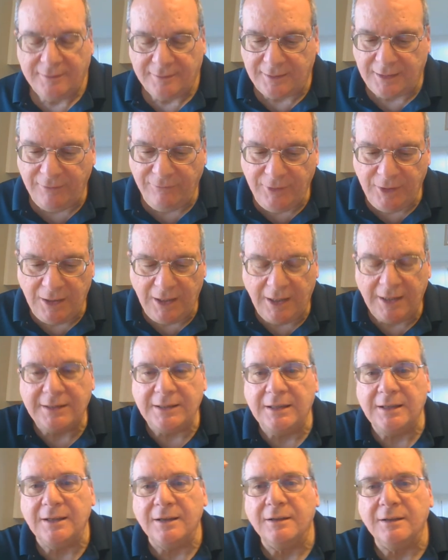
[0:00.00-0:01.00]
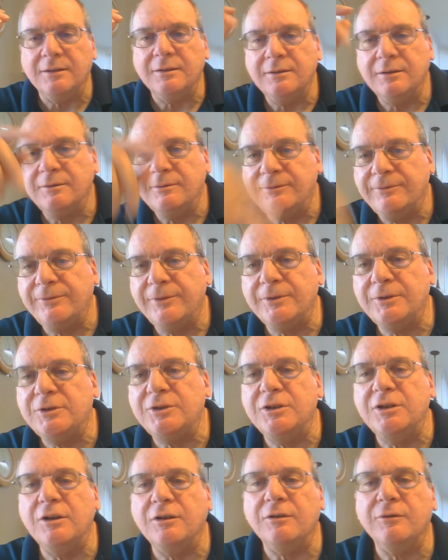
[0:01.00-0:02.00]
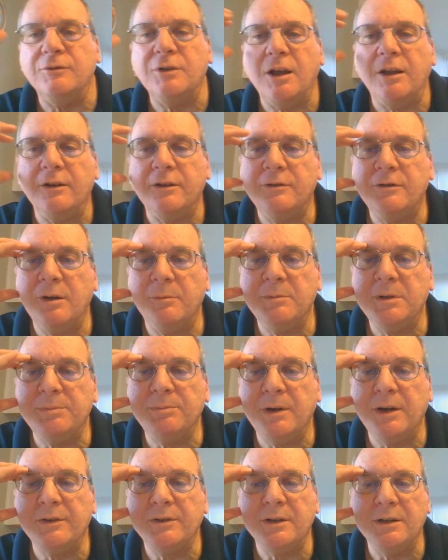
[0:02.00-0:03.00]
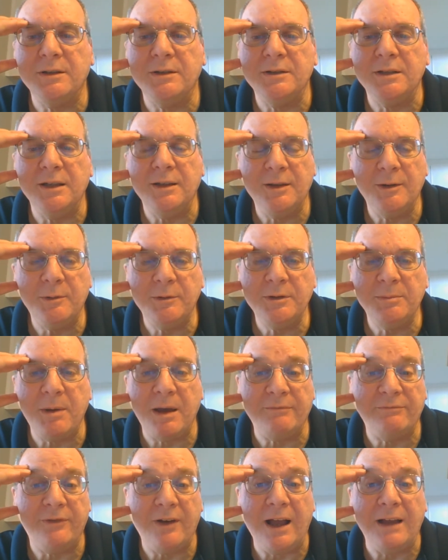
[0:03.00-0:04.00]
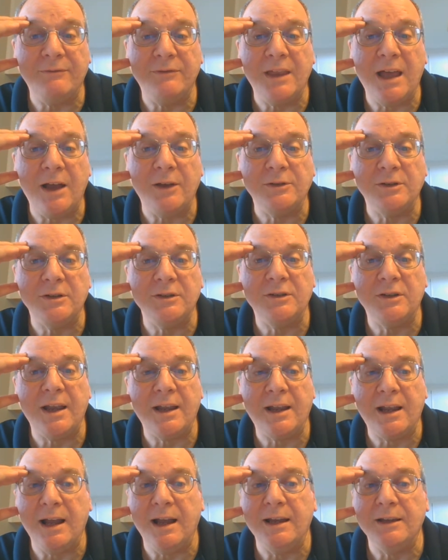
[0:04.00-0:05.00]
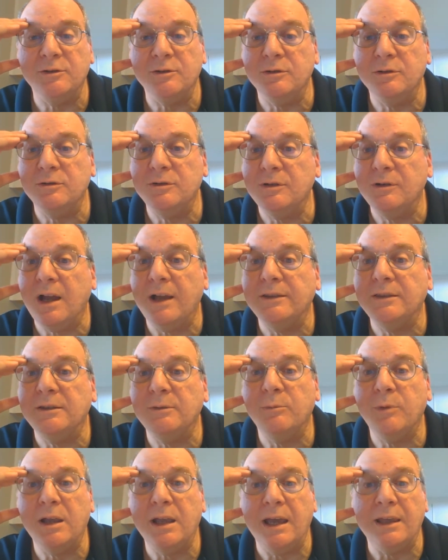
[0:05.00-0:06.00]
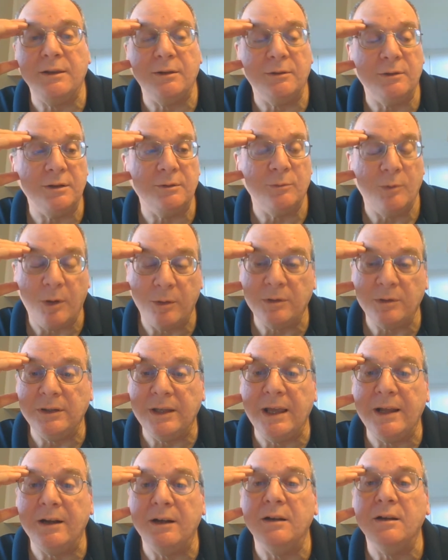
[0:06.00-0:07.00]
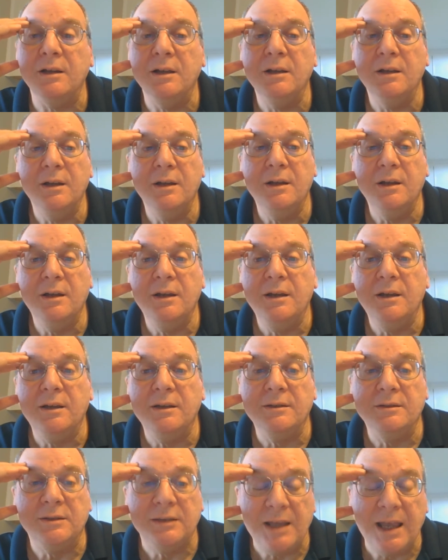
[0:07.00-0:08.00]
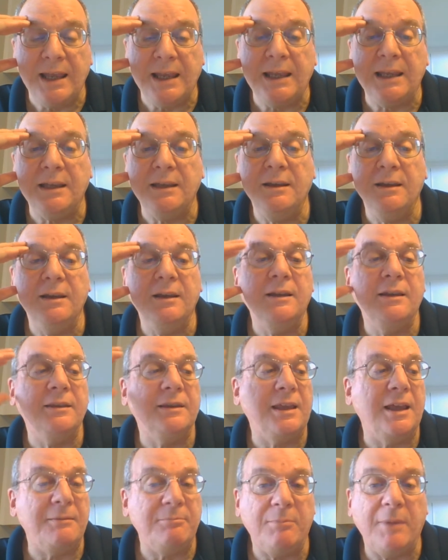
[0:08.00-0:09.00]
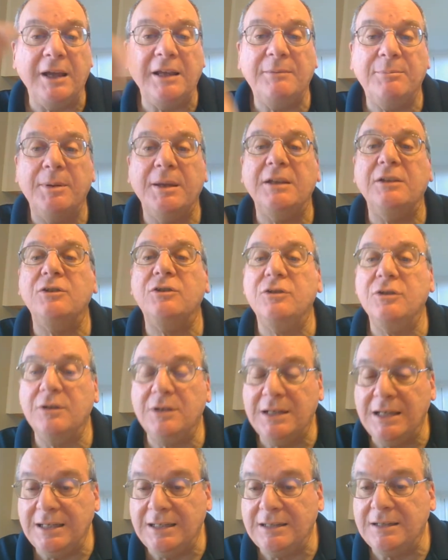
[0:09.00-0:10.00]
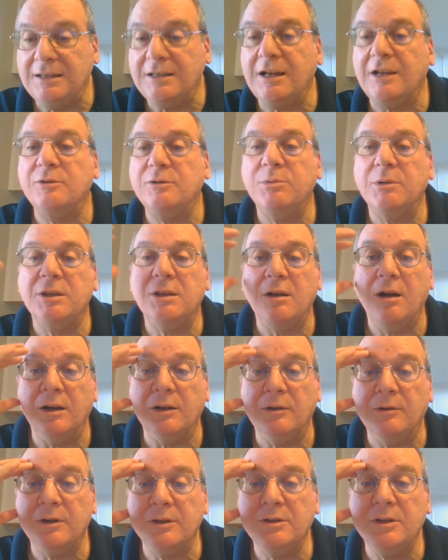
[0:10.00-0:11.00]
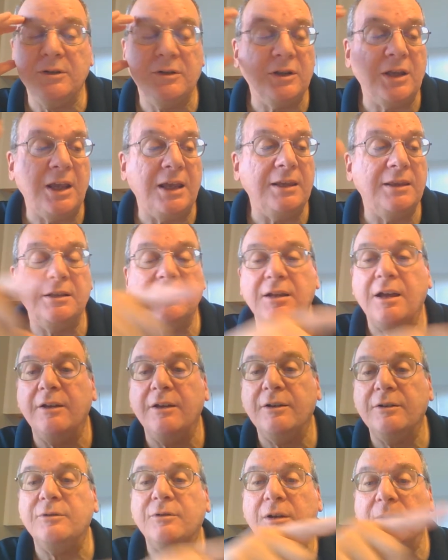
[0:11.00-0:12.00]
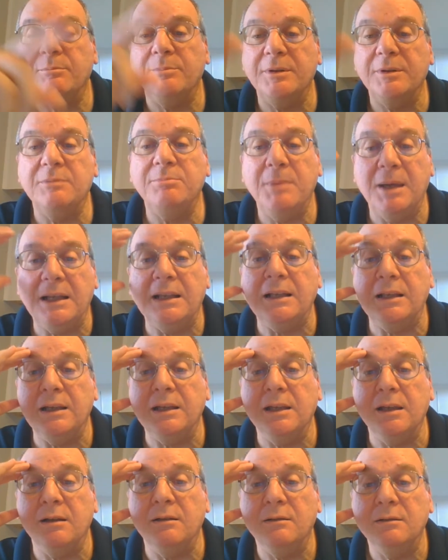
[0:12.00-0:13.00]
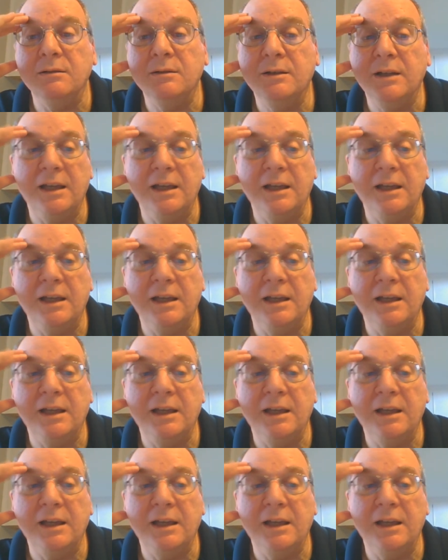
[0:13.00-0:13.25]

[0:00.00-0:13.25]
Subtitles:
Give you an idea. First year of Donald Trump's presidency, there was about 5,000 psychiatrists who got together and wrote a letter saying that Mike Pence should get in touch with Congress and say that Donald Trump is mentally ill.